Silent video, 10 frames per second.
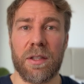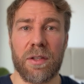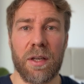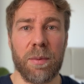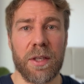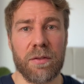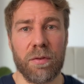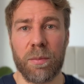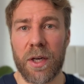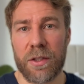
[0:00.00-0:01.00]
and database
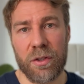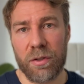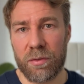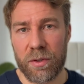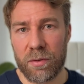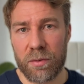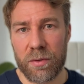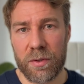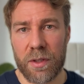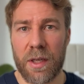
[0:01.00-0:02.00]
for my internal
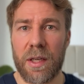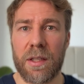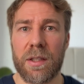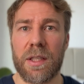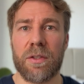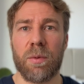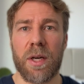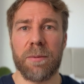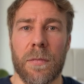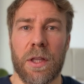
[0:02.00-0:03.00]
tools, and here's
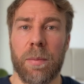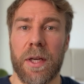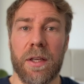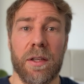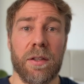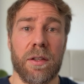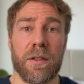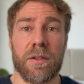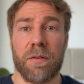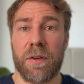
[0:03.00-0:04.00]
why. The backend
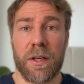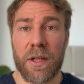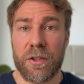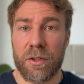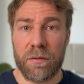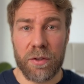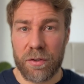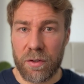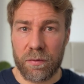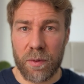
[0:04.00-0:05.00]
is the foundation of your
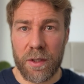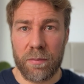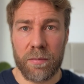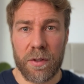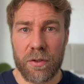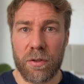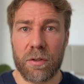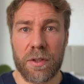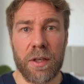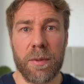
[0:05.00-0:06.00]
software. A
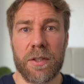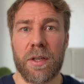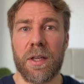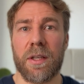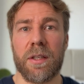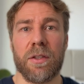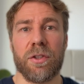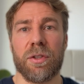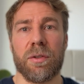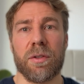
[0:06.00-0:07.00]
strong database layer
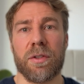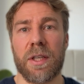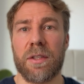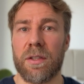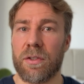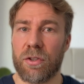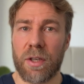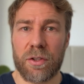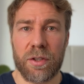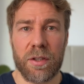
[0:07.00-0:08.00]
ensures data is
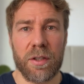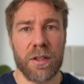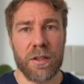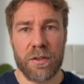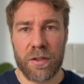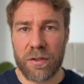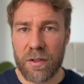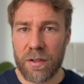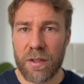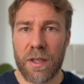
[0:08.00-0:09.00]
structured and
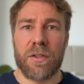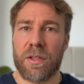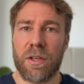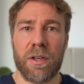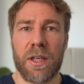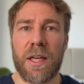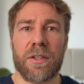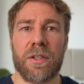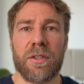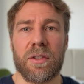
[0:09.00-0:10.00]
consistent, security and
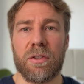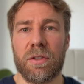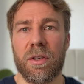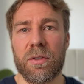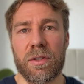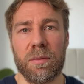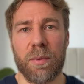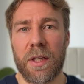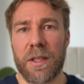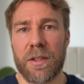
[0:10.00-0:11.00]
access controls are in
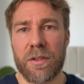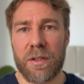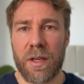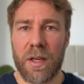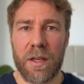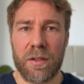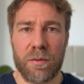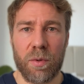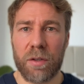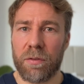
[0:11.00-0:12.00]
place, and
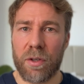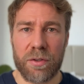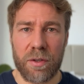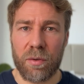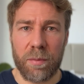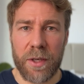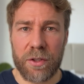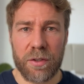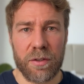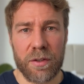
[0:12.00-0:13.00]
workflows and
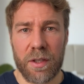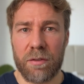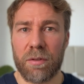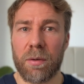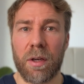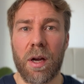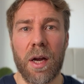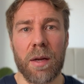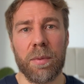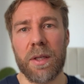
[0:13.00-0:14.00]
automations can
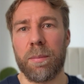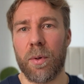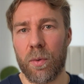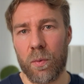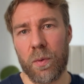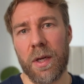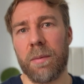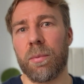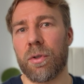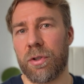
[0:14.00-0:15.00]
reliably pull
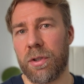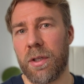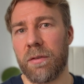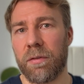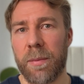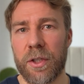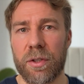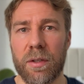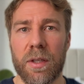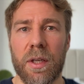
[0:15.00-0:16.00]
and push
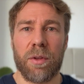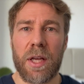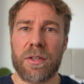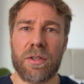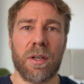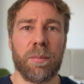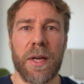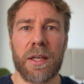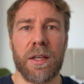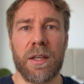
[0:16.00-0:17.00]
information. Without a solid
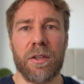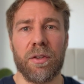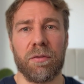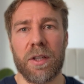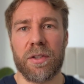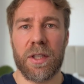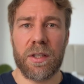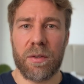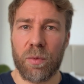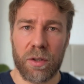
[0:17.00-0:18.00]
backend, your front
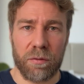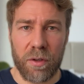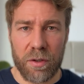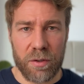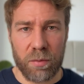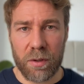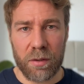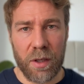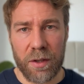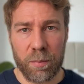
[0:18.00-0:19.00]
end and workflows will
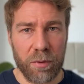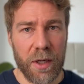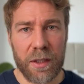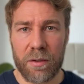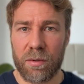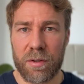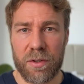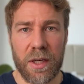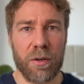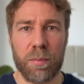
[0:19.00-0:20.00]
either break or
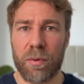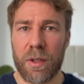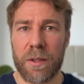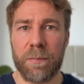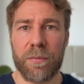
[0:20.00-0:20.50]
scale poorly.